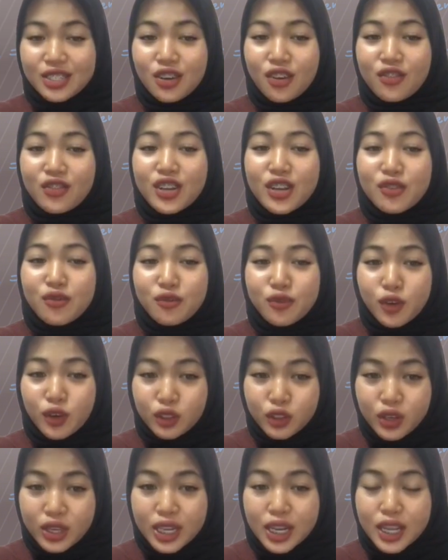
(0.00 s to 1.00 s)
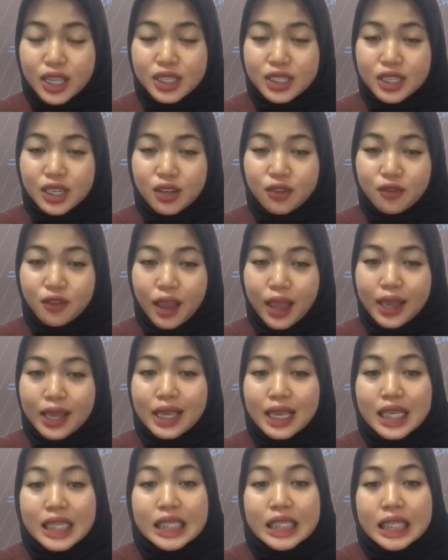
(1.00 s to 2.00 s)
of the photoelectric effect
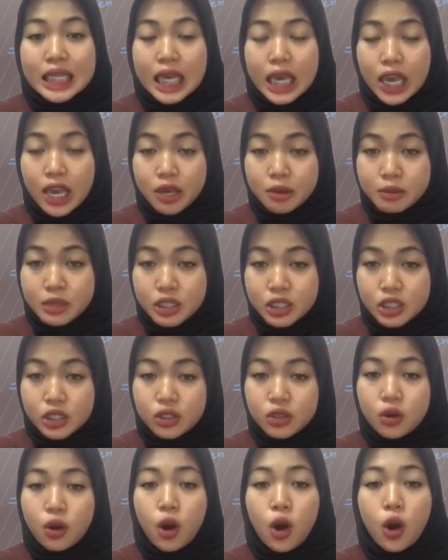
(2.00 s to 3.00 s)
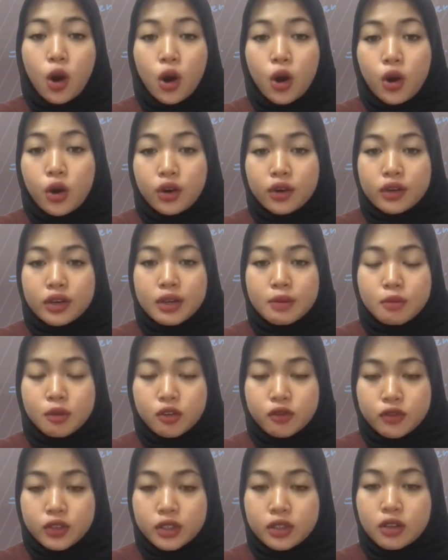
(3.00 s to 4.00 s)
is the emission or
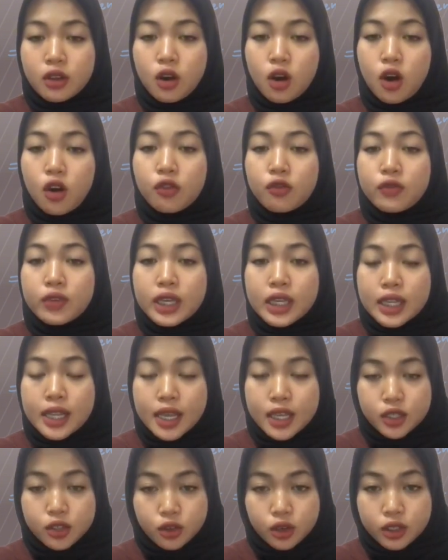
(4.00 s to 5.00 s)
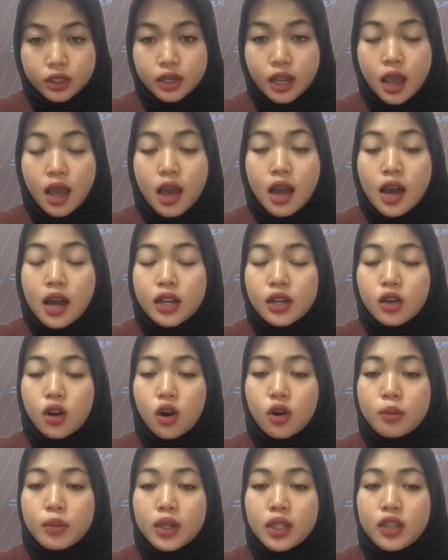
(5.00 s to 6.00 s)
removal of electron,
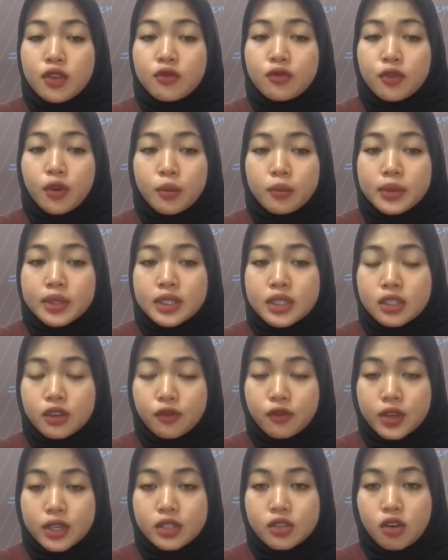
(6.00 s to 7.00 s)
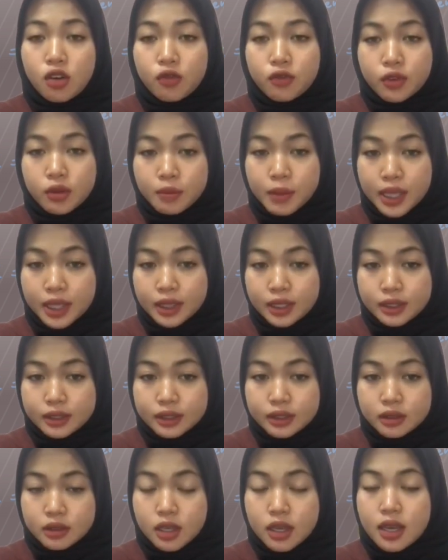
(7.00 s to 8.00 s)
normally from the surface of a metal.
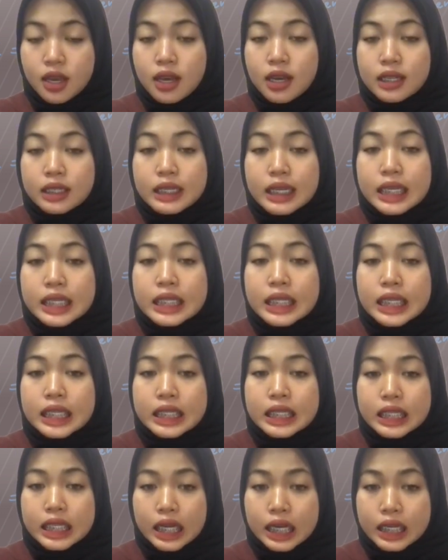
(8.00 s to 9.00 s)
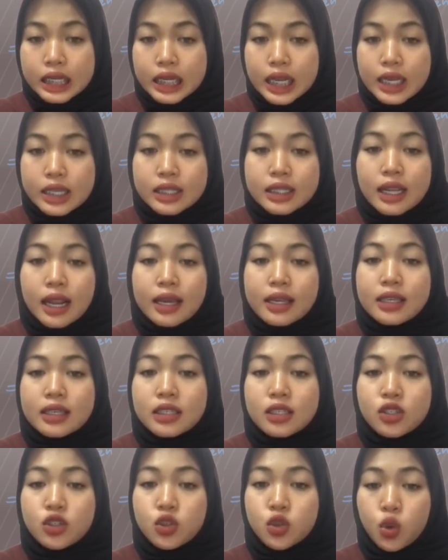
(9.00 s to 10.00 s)
This is done as light
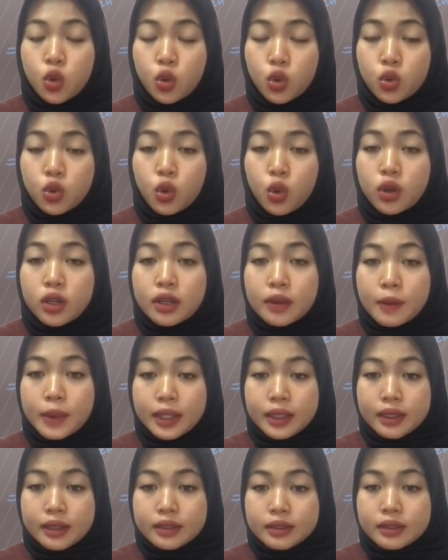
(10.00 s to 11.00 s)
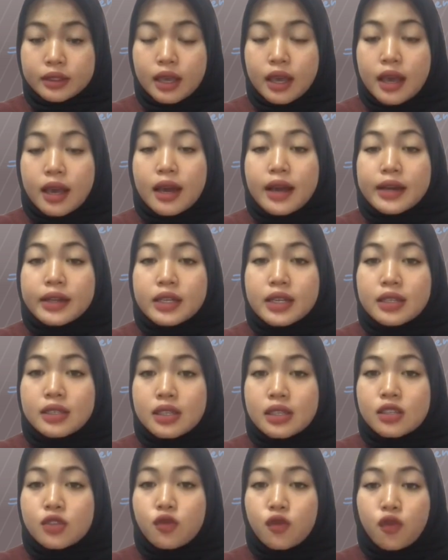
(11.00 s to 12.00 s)
is shown on the metal. This
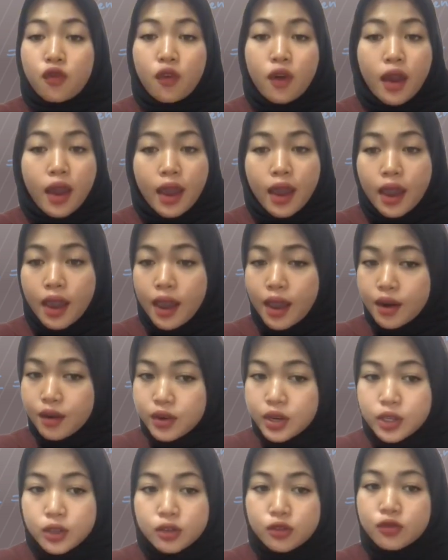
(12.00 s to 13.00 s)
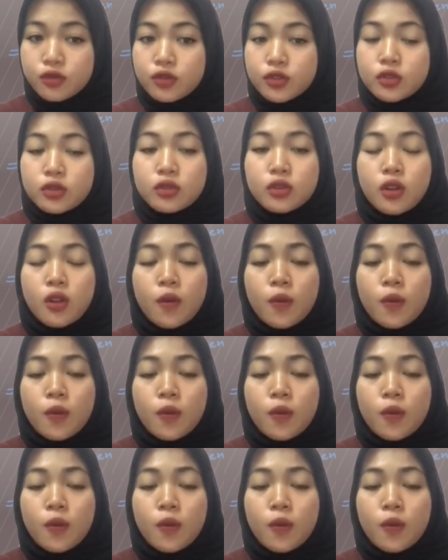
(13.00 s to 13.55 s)
is very useful